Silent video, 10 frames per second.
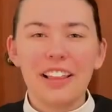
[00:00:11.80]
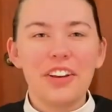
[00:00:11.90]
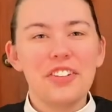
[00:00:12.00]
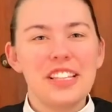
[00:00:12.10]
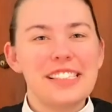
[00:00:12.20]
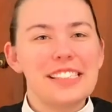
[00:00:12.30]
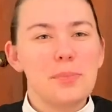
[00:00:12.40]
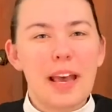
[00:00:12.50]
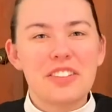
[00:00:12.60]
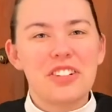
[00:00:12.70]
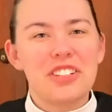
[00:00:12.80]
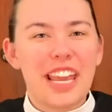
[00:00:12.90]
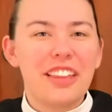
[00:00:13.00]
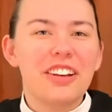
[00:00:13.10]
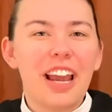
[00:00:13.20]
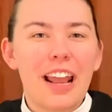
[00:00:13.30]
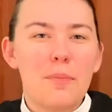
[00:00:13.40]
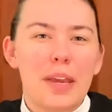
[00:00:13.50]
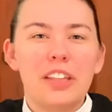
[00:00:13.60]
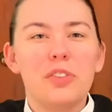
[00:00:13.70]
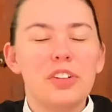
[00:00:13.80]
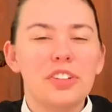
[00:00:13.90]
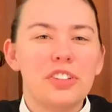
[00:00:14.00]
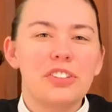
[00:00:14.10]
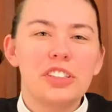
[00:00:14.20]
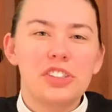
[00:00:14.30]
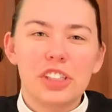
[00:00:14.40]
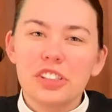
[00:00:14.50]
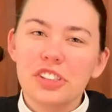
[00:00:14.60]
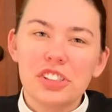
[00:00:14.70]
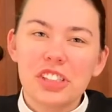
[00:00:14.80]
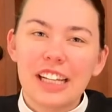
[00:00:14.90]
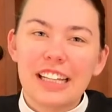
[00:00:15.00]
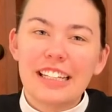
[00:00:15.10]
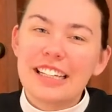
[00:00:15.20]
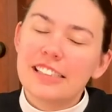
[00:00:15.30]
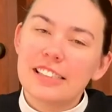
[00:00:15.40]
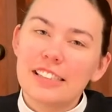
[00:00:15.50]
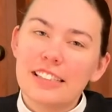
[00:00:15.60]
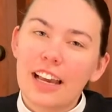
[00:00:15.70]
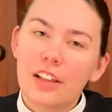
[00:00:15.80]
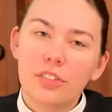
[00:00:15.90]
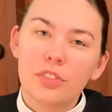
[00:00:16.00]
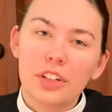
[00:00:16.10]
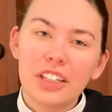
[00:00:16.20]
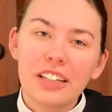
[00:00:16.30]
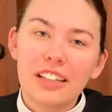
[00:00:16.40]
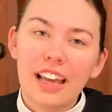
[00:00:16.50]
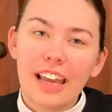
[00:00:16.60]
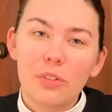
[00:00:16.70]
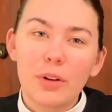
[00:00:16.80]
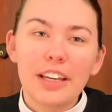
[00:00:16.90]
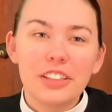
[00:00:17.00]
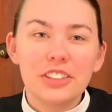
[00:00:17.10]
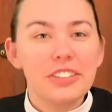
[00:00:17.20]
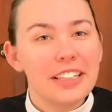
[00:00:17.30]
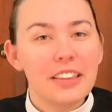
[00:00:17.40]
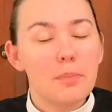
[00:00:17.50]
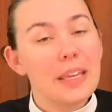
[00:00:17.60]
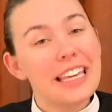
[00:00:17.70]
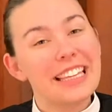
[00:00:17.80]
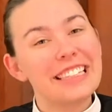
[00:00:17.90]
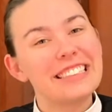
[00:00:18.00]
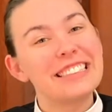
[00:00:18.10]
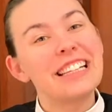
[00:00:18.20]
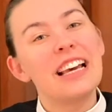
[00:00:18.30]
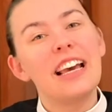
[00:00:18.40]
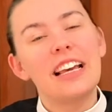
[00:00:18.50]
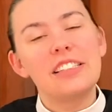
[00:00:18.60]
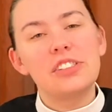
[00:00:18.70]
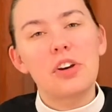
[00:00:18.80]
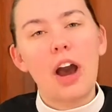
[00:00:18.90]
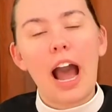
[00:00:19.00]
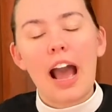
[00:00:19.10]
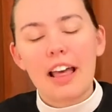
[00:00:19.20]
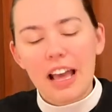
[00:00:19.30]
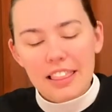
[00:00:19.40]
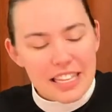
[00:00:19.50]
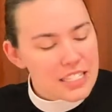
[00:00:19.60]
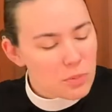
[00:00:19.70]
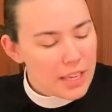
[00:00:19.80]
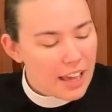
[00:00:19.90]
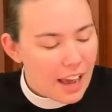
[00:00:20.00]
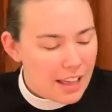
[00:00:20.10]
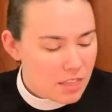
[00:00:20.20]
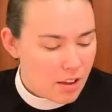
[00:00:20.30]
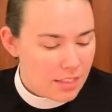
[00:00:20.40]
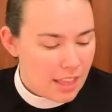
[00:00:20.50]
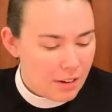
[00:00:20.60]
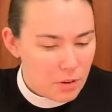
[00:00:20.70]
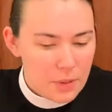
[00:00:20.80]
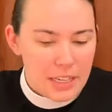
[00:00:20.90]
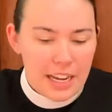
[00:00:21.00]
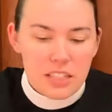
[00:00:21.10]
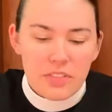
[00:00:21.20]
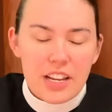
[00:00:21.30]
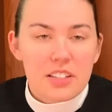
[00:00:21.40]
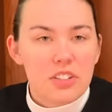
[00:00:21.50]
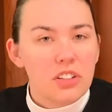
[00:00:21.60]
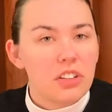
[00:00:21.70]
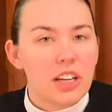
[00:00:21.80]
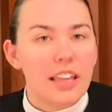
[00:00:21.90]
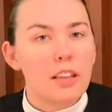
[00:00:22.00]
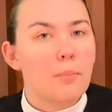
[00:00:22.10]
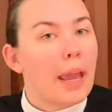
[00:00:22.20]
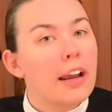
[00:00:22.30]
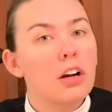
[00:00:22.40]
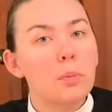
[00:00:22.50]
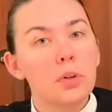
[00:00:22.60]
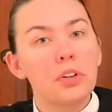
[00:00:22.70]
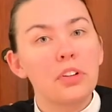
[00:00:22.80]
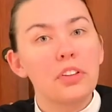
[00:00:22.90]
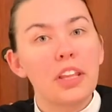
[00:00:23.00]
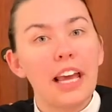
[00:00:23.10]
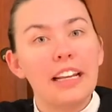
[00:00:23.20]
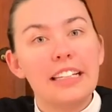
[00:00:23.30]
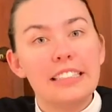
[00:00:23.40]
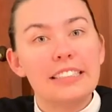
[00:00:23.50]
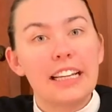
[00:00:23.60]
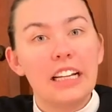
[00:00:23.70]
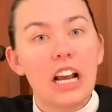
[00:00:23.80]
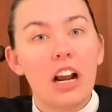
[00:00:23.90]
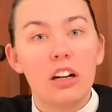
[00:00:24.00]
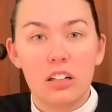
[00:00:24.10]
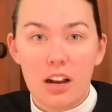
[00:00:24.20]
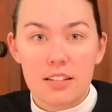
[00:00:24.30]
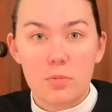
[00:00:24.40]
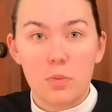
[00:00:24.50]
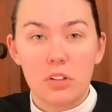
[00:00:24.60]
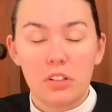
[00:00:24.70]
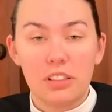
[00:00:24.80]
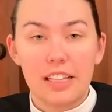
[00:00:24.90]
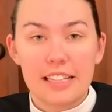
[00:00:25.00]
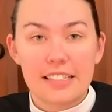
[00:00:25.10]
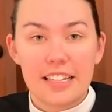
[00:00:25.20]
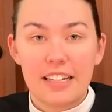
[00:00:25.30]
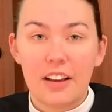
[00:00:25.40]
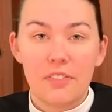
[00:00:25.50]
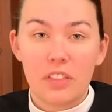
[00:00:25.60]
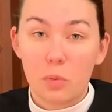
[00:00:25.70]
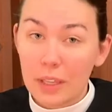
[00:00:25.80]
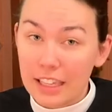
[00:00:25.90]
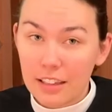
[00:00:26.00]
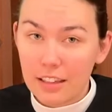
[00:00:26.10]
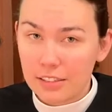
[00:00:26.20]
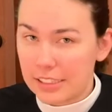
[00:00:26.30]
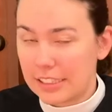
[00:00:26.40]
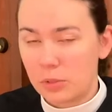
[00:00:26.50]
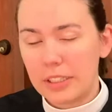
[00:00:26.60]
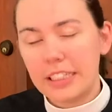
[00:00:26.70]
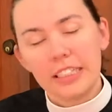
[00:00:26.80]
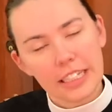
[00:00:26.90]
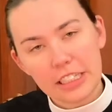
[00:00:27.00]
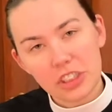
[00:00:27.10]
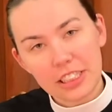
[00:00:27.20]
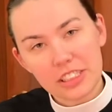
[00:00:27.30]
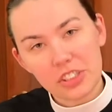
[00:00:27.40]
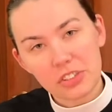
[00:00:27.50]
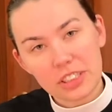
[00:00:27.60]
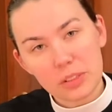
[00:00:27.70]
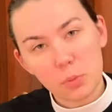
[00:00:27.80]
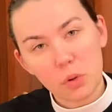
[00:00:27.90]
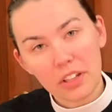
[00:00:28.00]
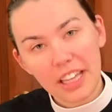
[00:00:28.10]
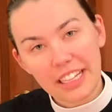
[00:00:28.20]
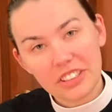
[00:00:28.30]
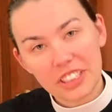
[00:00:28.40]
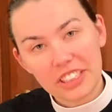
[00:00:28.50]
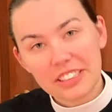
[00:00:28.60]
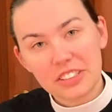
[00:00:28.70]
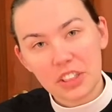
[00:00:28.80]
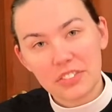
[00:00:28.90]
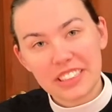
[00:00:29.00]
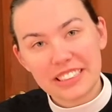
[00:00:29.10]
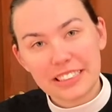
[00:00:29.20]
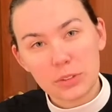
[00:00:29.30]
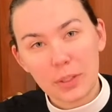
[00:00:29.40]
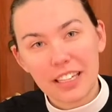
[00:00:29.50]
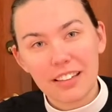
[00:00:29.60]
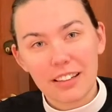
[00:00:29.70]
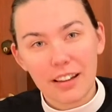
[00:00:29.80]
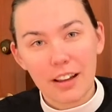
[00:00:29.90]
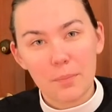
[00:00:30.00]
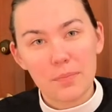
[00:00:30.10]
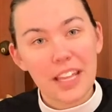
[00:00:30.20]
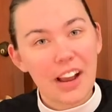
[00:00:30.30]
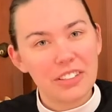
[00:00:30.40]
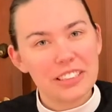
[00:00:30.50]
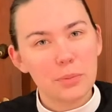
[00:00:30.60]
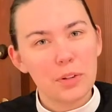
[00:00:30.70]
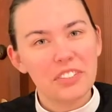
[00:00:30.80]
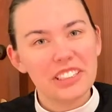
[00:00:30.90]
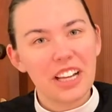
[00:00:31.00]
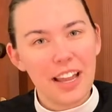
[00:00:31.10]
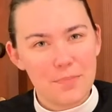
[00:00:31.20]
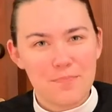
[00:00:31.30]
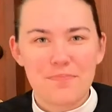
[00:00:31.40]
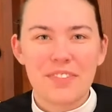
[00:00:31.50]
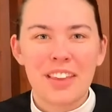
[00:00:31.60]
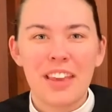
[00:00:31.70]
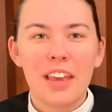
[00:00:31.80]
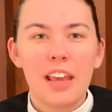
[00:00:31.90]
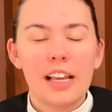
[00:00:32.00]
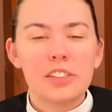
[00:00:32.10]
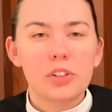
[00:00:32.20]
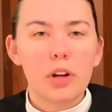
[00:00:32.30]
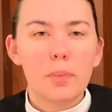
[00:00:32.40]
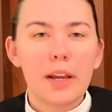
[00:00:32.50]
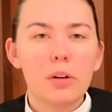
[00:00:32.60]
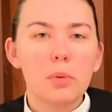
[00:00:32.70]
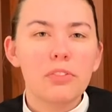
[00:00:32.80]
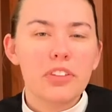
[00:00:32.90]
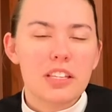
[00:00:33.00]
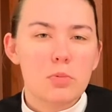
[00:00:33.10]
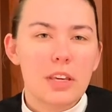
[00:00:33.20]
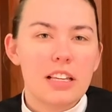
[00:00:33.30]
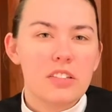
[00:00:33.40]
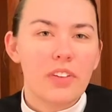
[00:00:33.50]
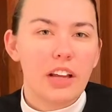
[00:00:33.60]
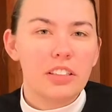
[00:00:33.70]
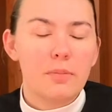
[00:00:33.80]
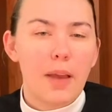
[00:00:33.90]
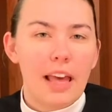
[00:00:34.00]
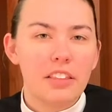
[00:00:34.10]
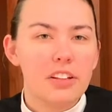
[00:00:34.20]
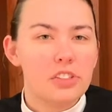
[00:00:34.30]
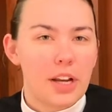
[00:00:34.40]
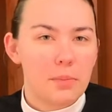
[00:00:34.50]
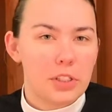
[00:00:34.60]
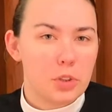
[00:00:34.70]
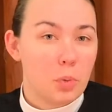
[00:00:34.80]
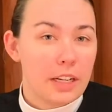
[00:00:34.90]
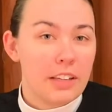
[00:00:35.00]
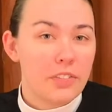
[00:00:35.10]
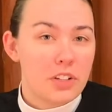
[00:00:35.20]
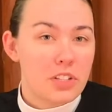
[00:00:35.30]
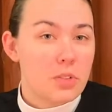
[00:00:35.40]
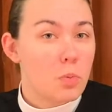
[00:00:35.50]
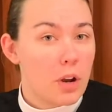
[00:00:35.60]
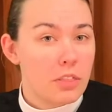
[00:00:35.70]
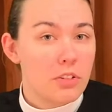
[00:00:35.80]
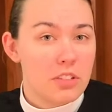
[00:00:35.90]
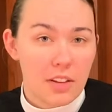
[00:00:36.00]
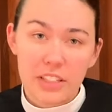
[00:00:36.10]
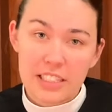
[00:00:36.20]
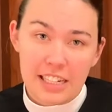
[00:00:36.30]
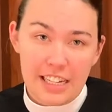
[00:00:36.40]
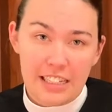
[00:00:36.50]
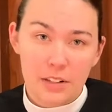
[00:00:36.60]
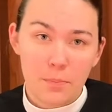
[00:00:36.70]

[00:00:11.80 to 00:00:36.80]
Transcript: Hello, this is Pastor Taylor at Immanuel Lutheran Church in Eastern California, and we are doing The Peak. And so this week, I thought that it would be nice for us to look at the parable that is in our gospel lesson of the week. Since we didn't get a chance to explore that during the service this week, now is the perfect time. And so our parable for this week is found in Matthew chapter 20, verses 1 through 17.